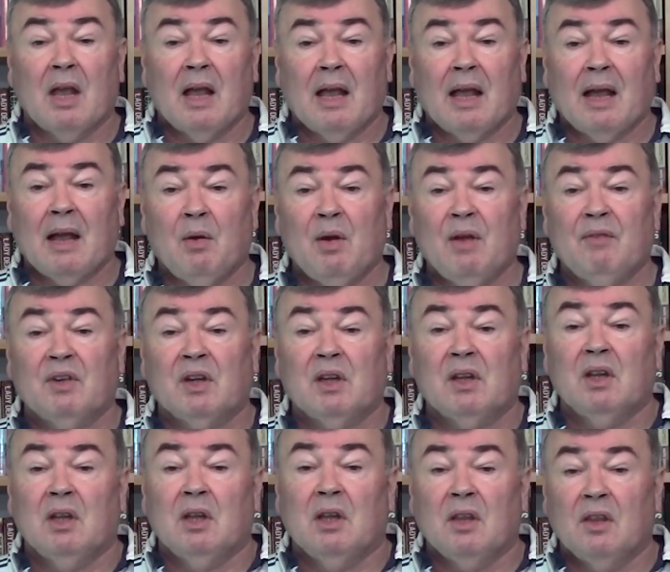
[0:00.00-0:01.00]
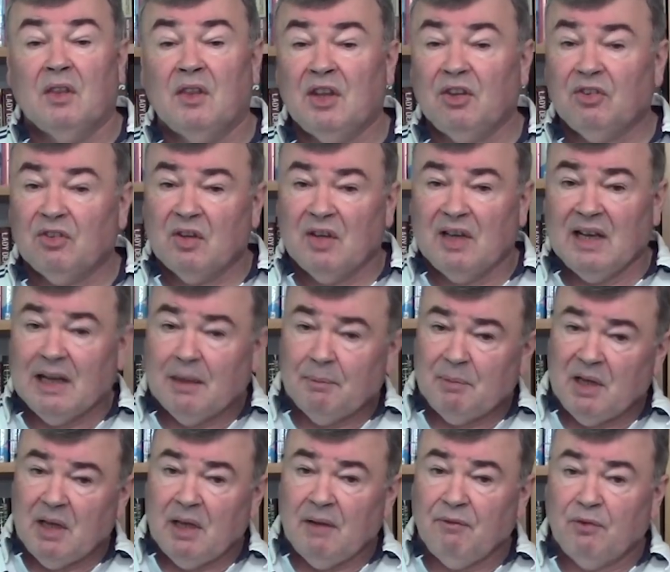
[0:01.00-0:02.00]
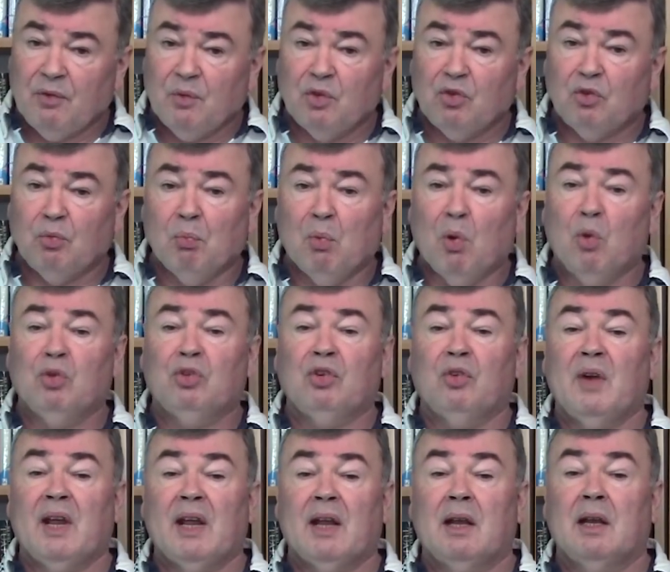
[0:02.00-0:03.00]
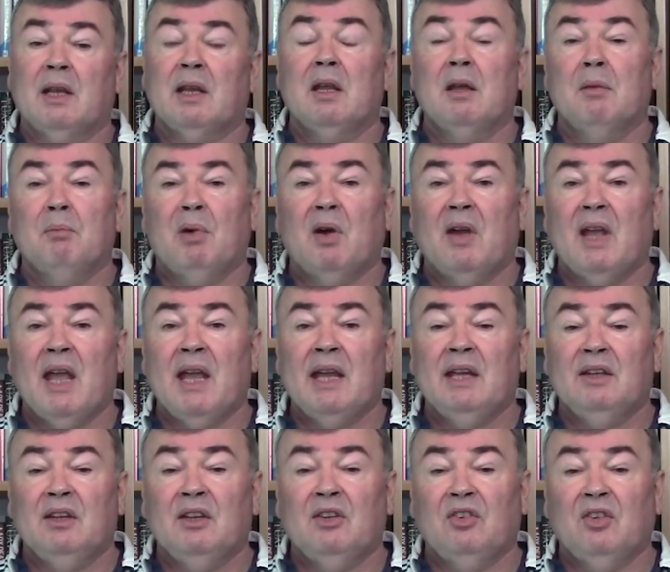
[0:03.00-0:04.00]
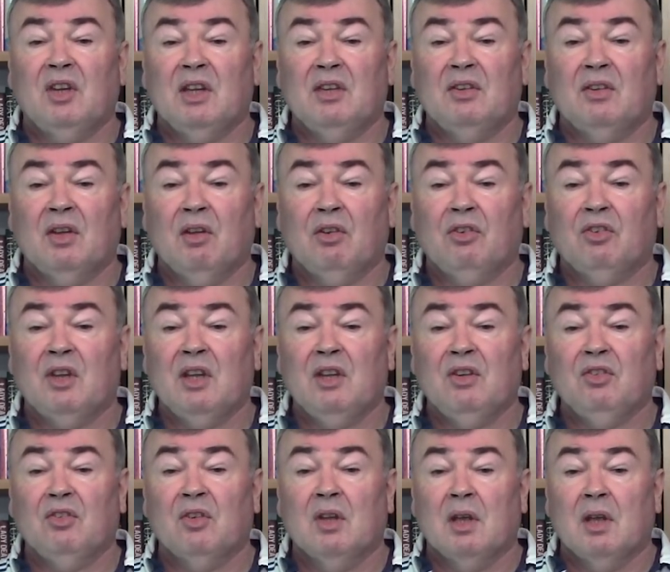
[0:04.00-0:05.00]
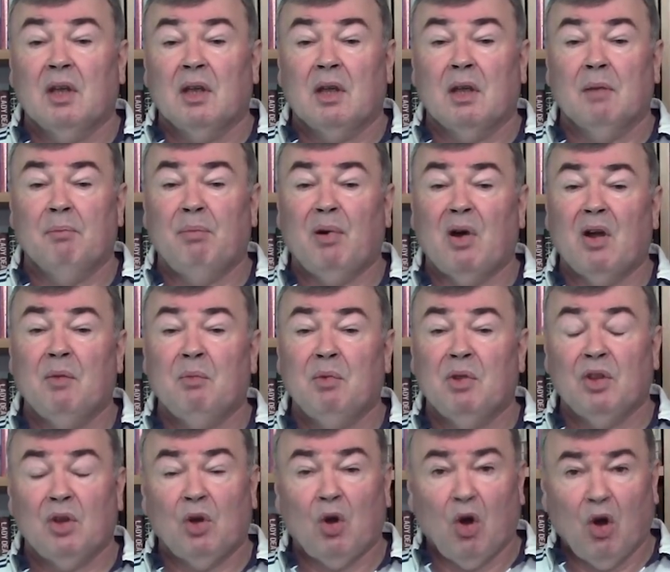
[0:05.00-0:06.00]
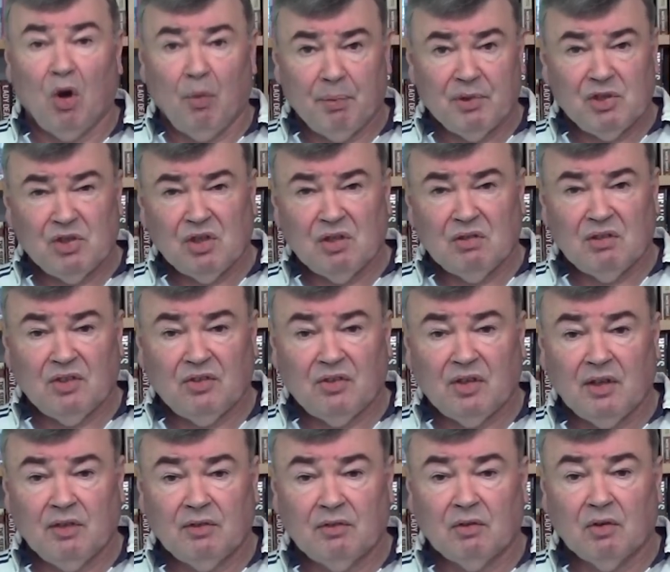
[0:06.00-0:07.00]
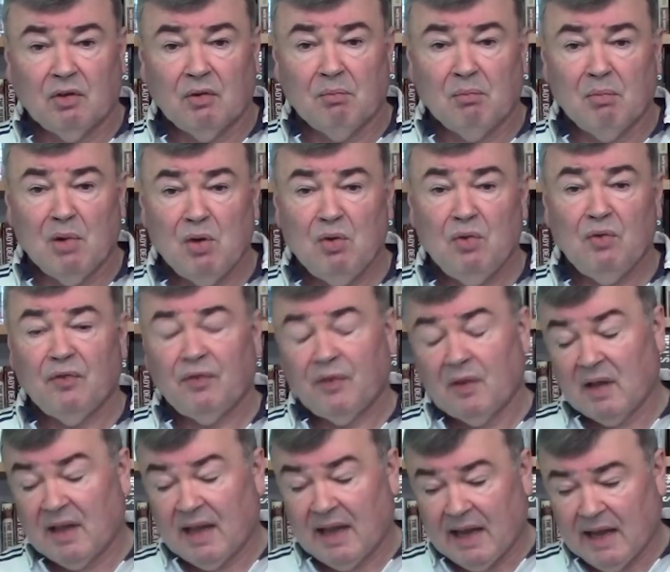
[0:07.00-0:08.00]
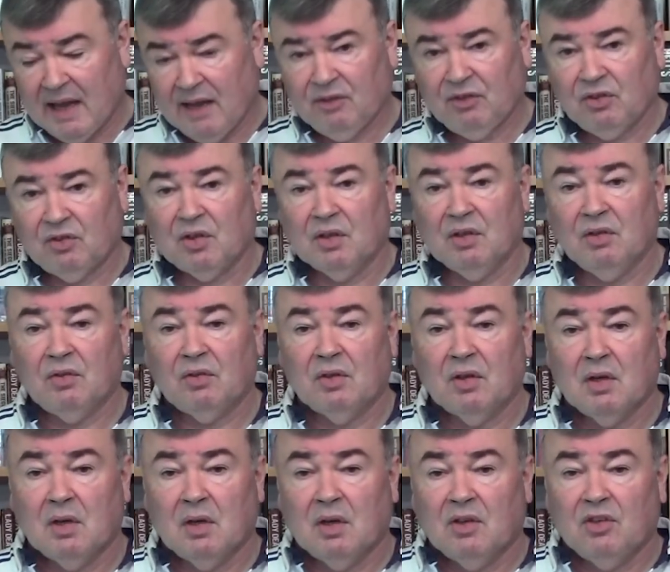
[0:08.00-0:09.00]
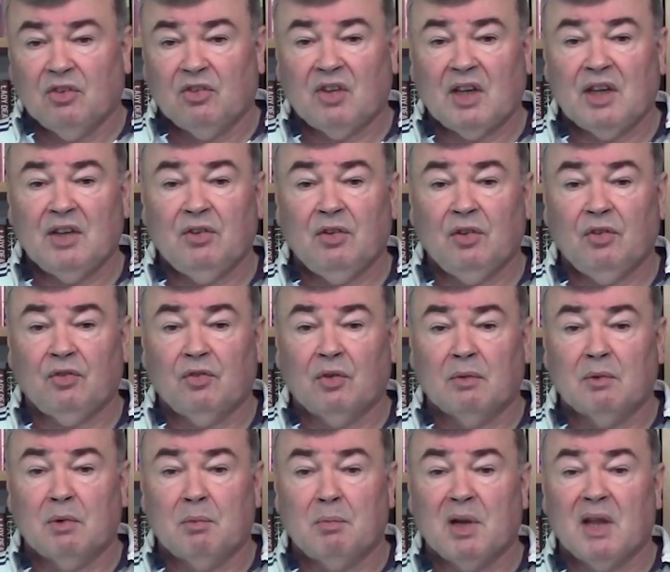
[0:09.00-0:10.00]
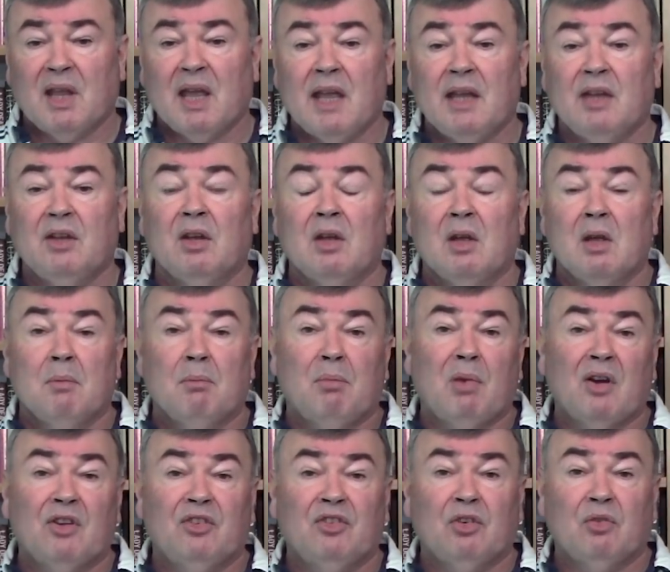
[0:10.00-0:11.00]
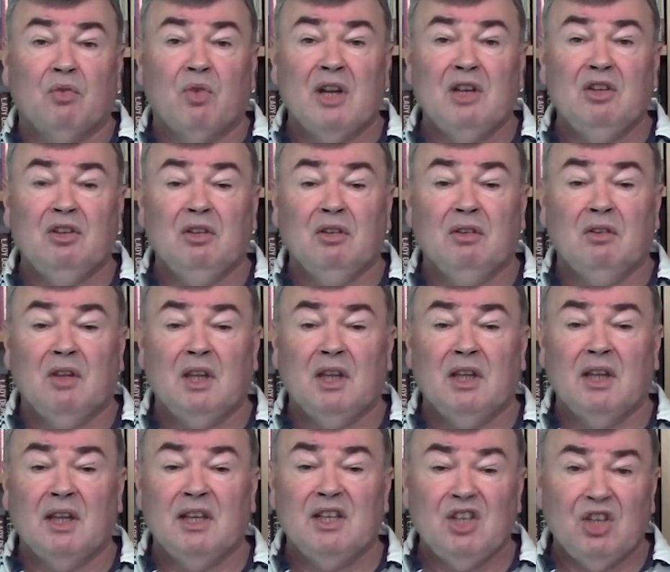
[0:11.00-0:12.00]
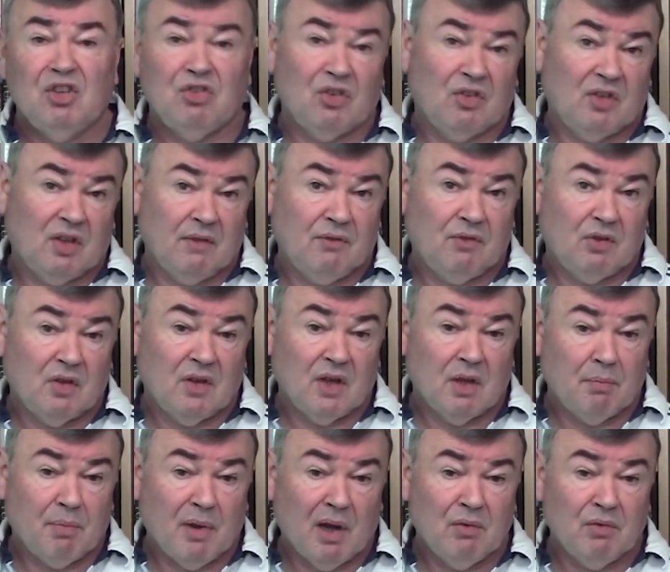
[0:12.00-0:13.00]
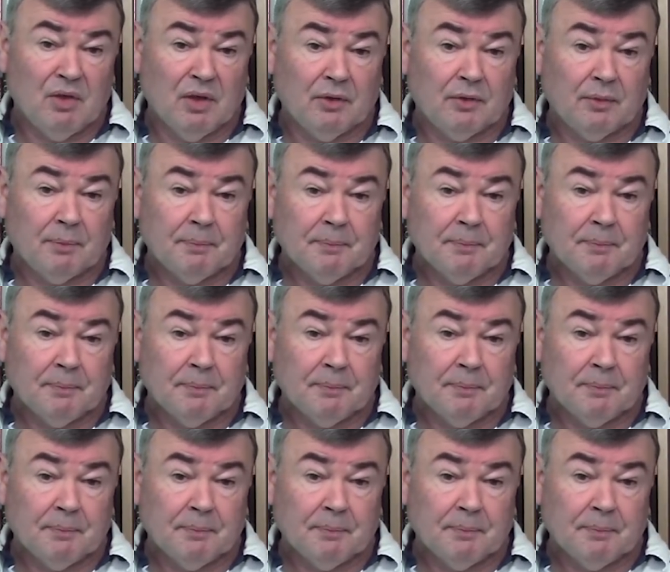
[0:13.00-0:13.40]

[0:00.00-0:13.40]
However, this can now be influenced more directly by ADC taskings, combined with an opportunity to remove a hesitant status from a brigade by surrendering the initiative to the opponent.